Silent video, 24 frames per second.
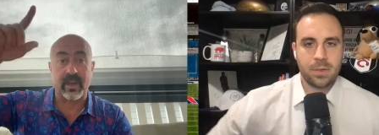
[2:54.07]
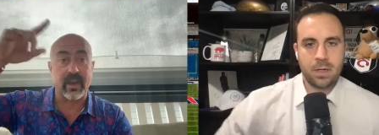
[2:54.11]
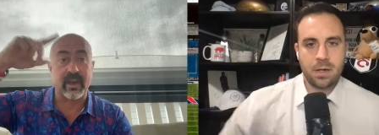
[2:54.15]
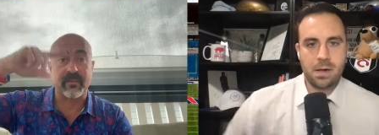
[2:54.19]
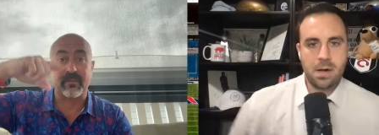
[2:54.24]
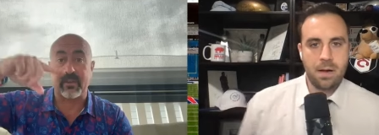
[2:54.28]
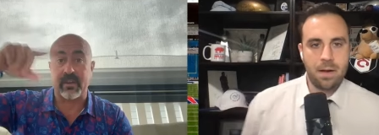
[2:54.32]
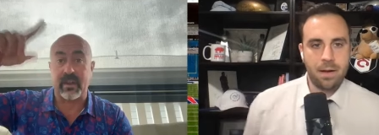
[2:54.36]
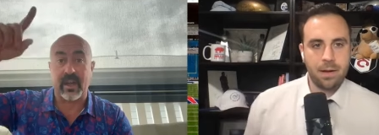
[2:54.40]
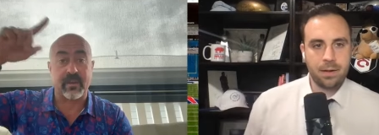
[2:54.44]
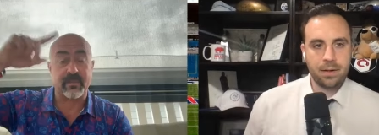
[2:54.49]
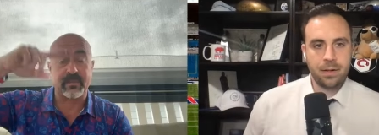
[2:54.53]

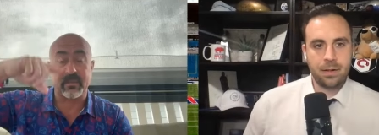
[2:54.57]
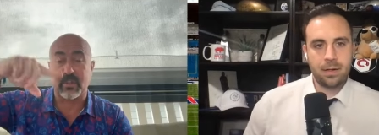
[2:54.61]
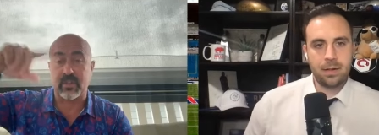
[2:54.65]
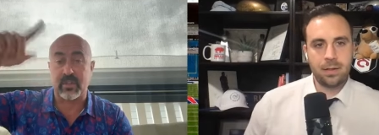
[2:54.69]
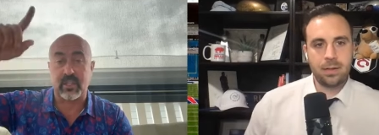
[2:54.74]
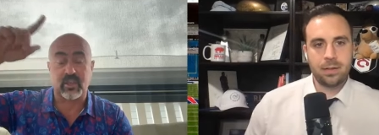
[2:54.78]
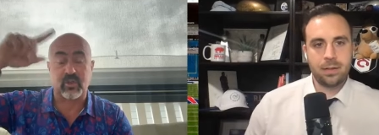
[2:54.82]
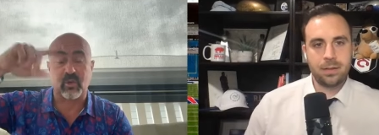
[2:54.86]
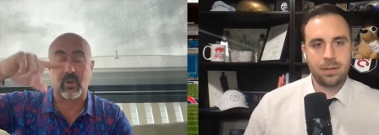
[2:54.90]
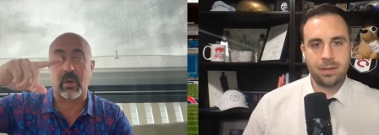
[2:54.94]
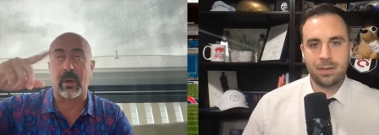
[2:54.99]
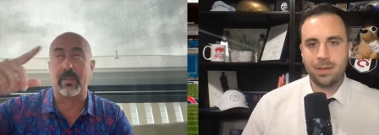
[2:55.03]
Speaker 1: Every I was
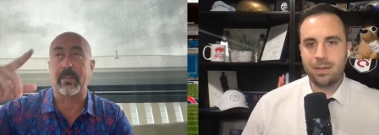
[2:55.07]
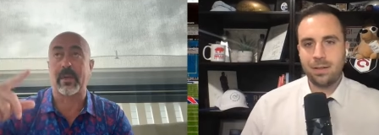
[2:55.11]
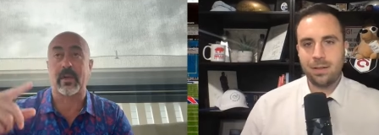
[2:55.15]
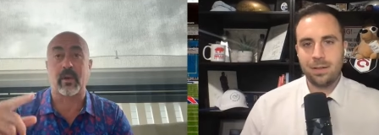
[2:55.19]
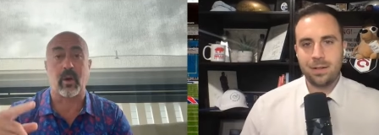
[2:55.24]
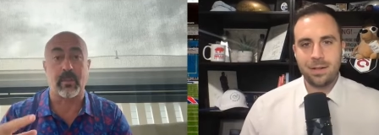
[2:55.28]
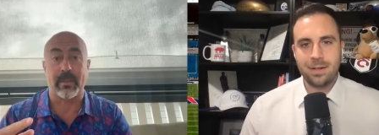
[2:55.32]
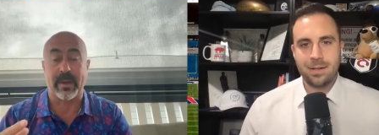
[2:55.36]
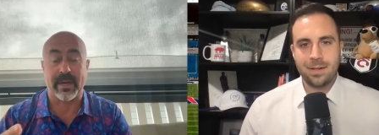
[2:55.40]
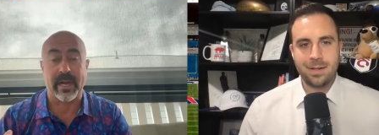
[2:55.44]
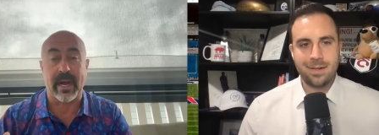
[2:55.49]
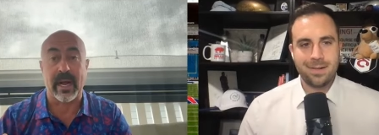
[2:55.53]
just scrolling. I'm like,
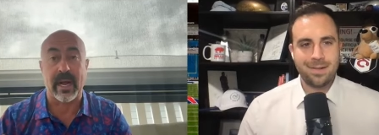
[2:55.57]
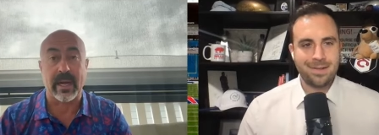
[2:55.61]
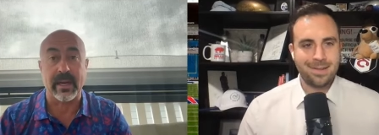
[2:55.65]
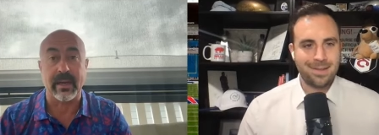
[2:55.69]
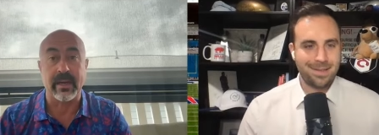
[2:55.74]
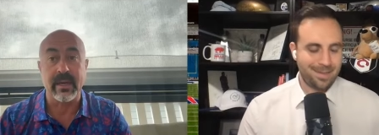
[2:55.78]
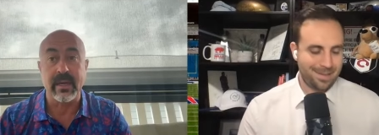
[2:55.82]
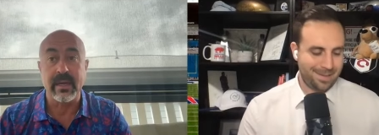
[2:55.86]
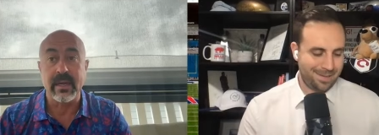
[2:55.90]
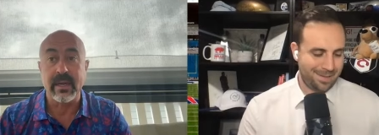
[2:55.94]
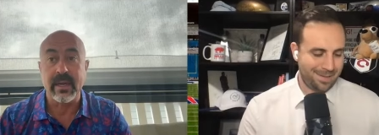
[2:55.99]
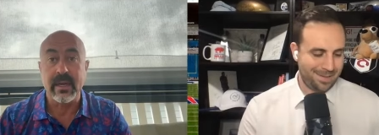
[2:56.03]
oh my god,
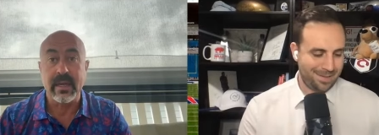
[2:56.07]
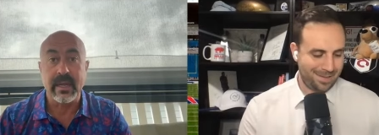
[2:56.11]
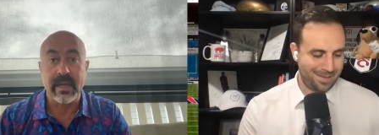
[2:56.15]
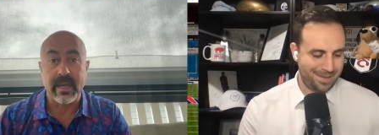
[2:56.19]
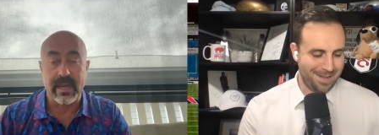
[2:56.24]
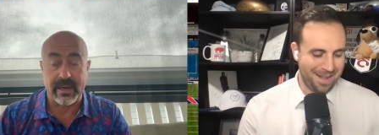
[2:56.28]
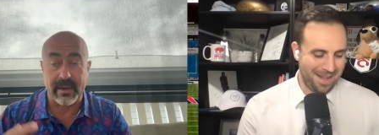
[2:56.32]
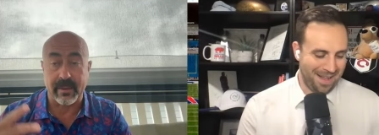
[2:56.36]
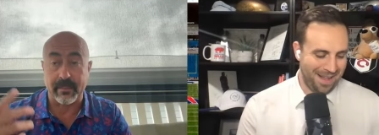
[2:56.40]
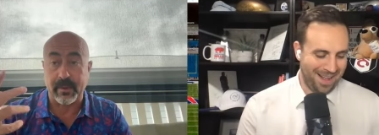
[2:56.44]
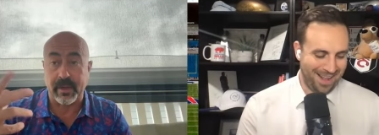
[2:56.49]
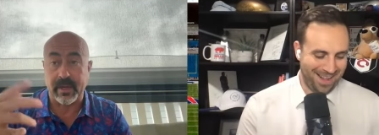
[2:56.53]

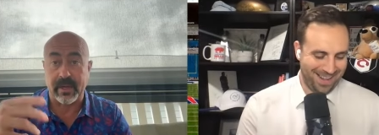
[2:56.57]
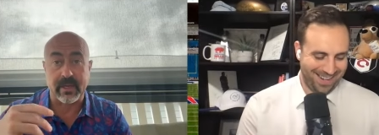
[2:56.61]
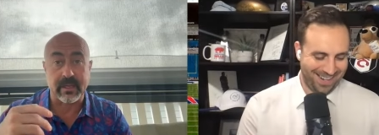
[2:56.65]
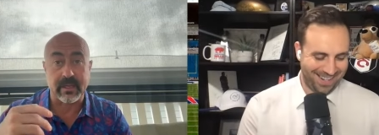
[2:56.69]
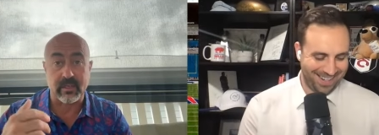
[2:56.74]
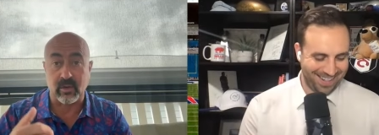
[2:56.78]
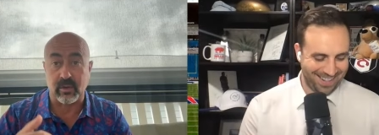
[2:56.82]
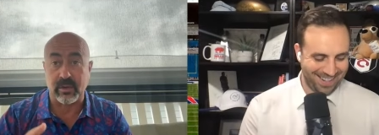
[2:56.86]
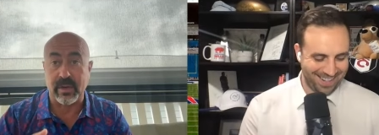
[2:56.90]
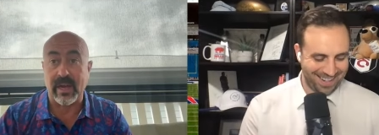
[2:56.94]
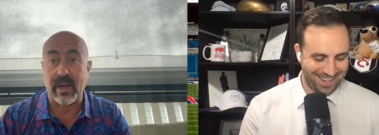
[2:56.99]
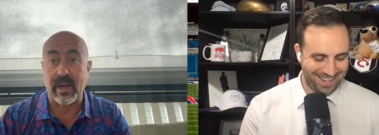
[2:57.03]
and I'm like,
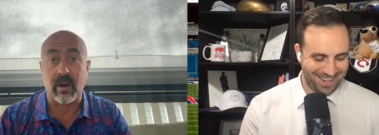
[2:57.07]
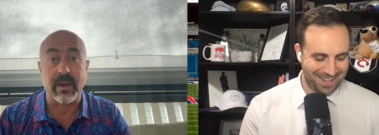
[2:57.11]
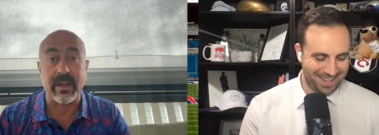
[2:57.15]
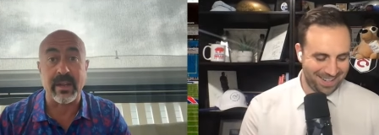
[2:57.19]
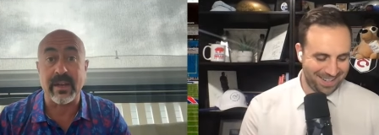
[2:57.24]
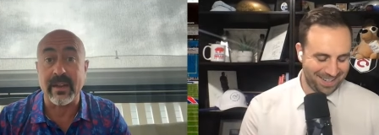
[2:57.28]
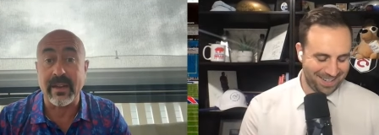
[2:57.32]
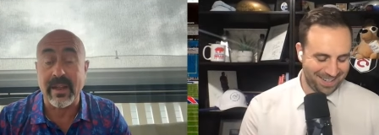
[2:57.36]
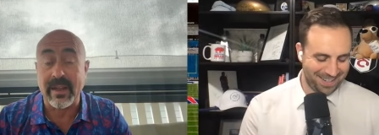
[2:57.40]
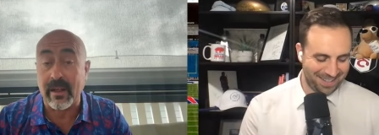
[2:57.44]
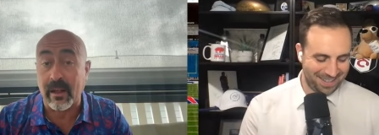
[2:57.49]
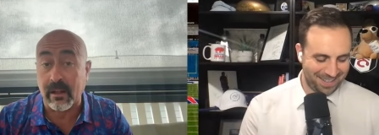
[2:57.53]
so now,
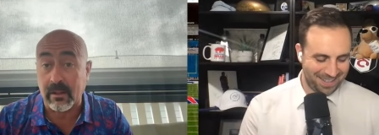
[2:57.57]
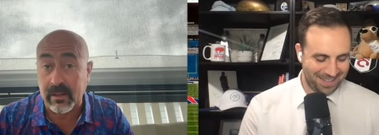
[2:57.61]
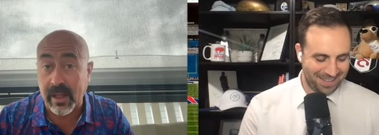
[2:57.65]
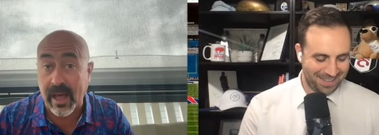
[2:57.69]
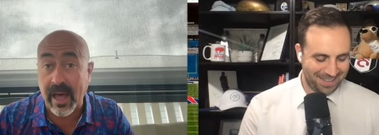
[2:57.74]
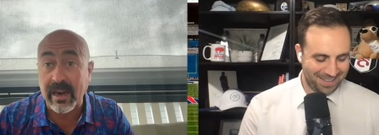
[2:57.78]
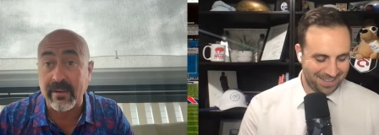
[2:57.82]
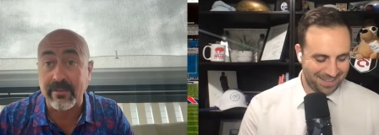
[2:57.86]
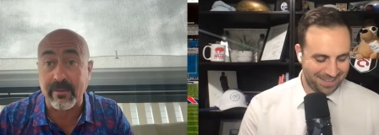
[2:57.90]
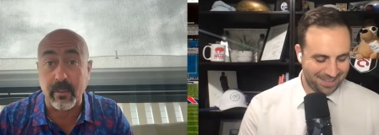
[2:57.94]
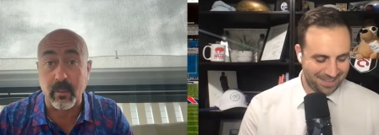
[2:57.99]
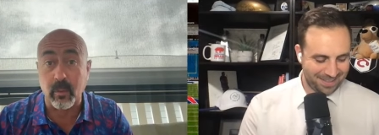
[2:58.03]
and a
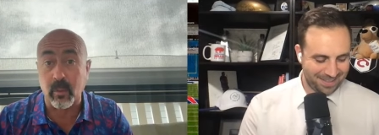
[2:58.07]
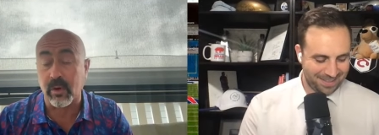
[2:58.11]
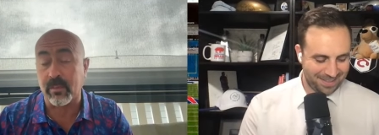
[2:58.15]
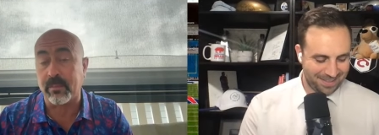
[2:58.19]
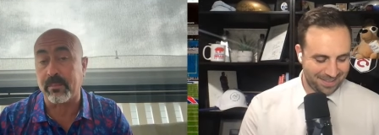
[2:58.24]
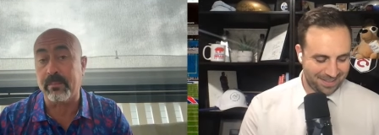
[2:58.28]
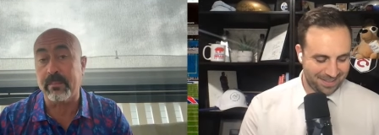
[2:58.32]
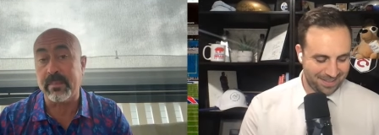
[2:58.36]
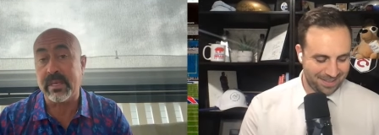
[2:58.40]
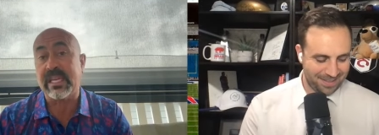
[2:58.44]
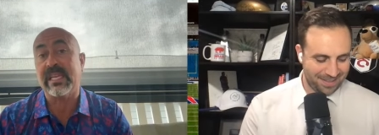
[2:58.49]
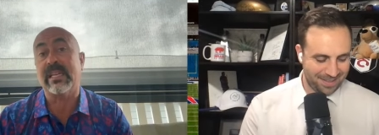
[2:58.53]
lot of them were
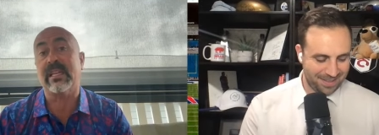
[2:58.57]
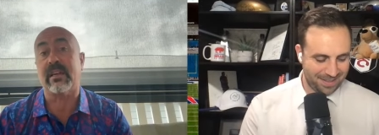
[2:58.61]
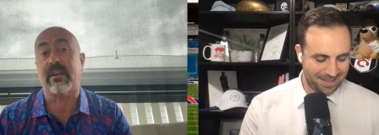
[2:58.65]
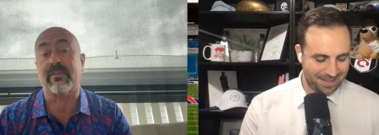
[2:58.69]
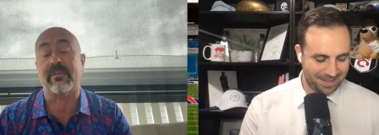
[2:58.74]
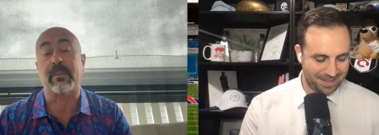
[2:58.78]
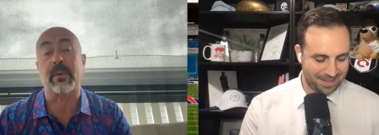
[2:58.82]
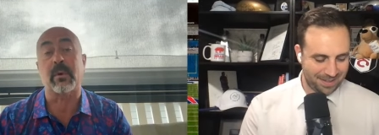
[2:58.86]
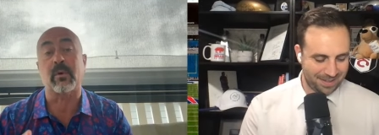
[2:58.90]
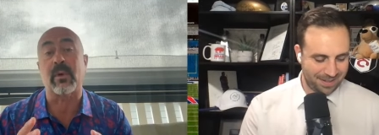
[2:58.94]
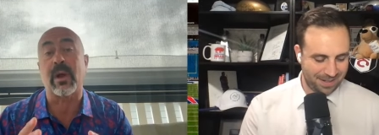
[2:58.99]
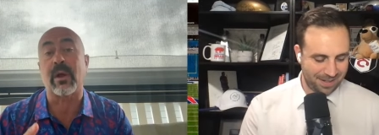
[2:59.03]
media
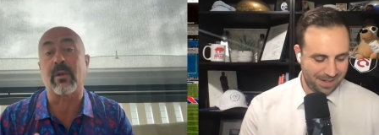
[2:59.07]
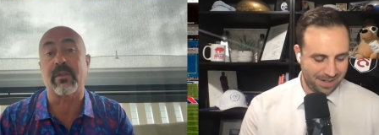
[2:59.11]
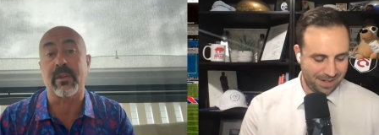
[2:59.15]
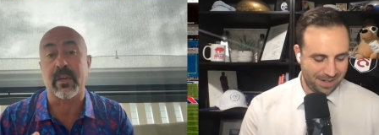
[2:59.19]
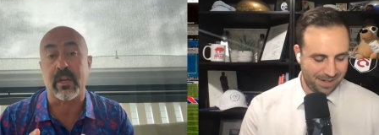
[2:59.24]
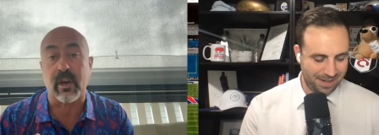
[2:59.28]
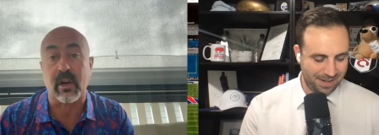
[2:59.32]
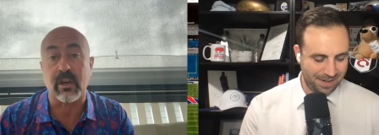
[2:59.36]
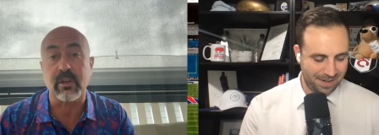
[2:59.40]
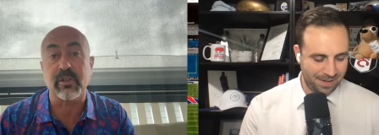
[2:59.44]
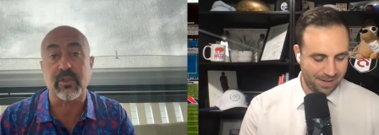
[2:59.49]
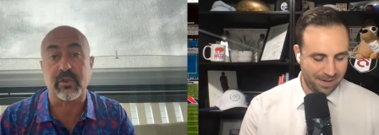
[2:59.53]
from around the
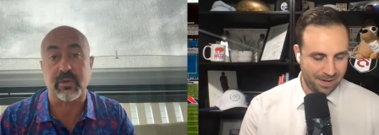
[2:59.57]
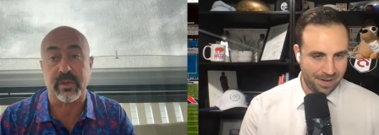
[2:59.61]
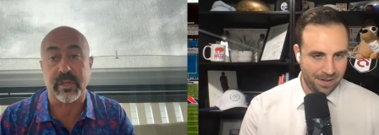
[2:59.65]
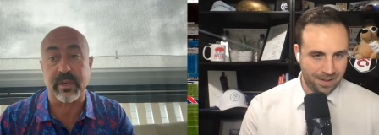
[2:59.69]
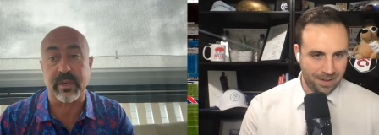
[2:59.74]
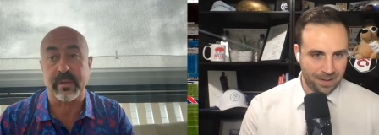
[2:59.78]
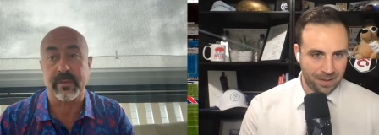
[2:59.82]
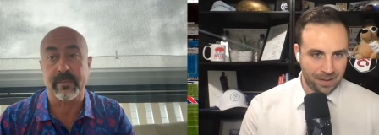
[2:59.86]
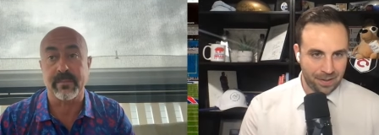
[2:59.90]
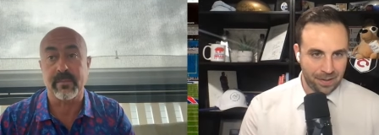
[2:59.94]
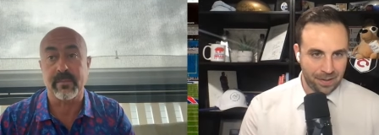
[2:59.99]
country,